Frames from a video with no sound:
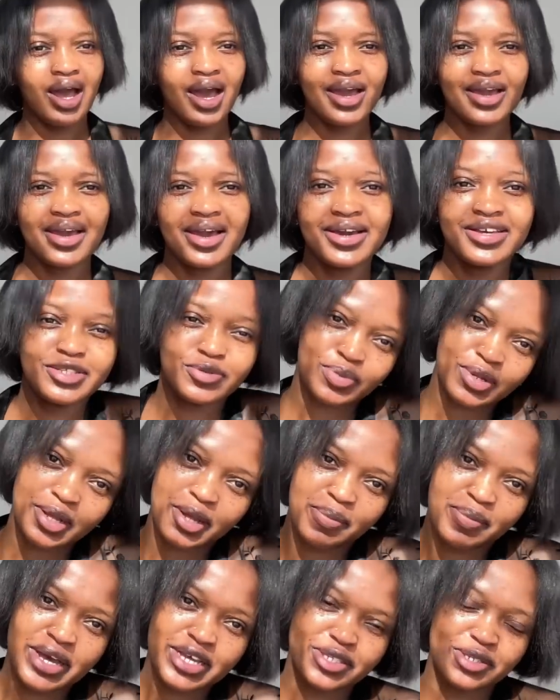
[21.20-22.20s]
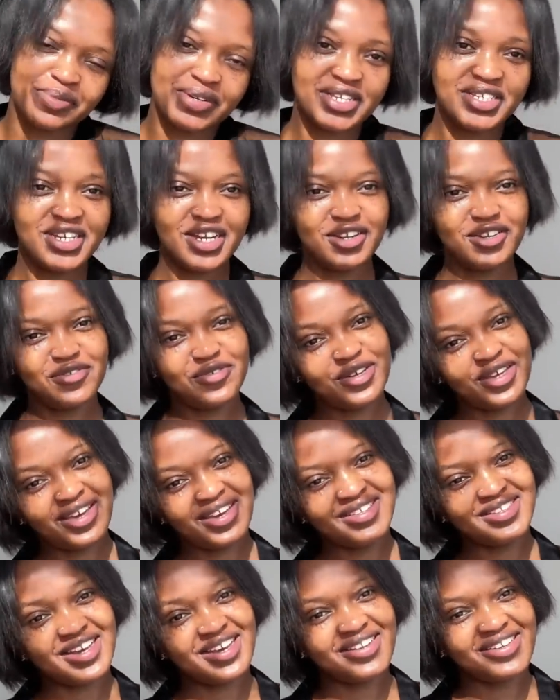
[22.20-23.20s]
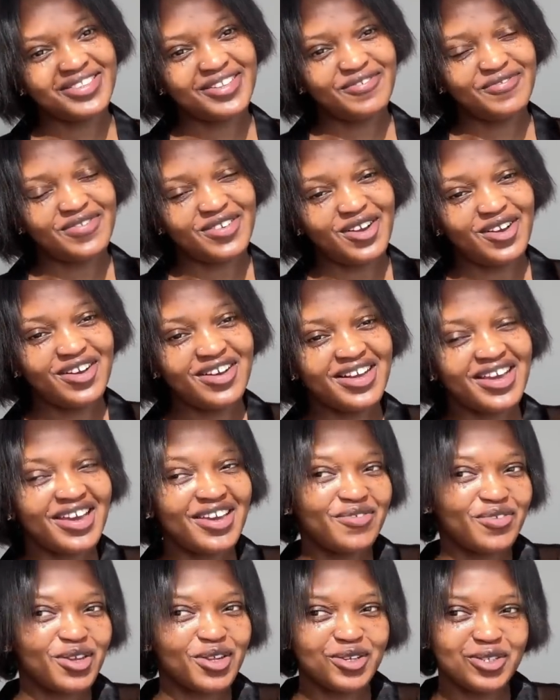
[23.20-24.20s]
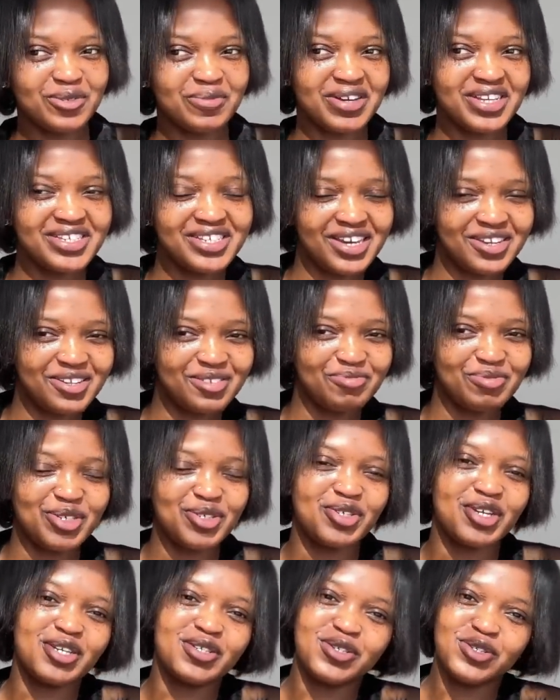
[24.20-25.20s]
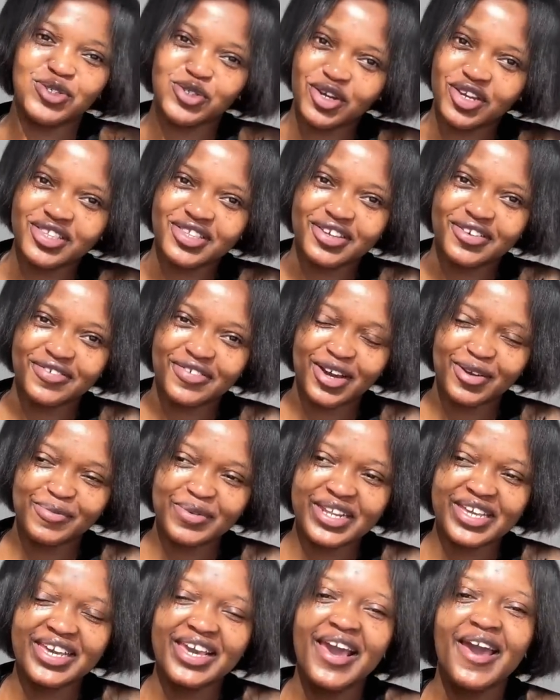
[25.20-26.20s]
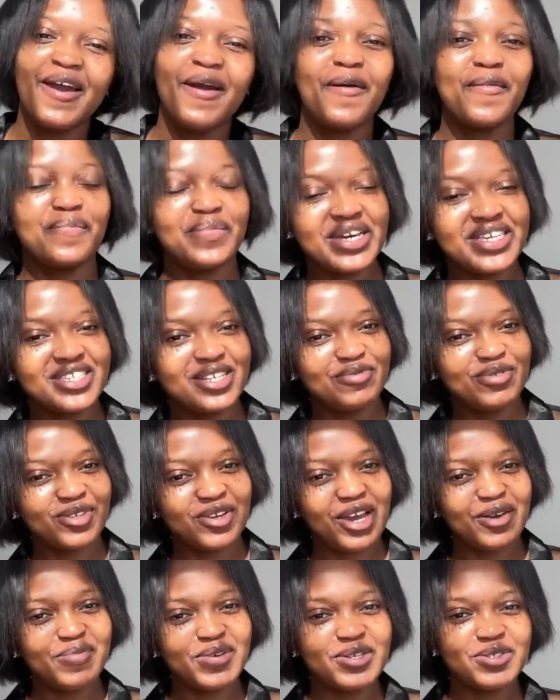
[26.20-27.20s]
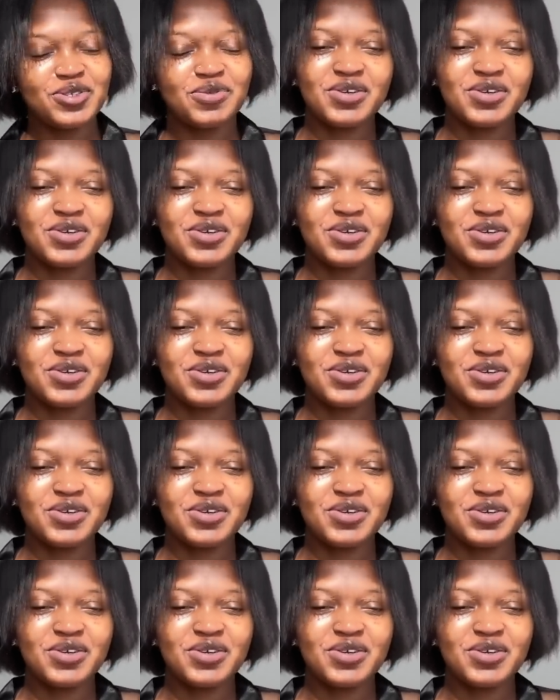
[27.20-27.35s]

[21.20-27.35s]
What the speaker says: Hi guys, welcome back to my channel for yet another vlog. If you're new to my channel, make sure you join the family by subscribing to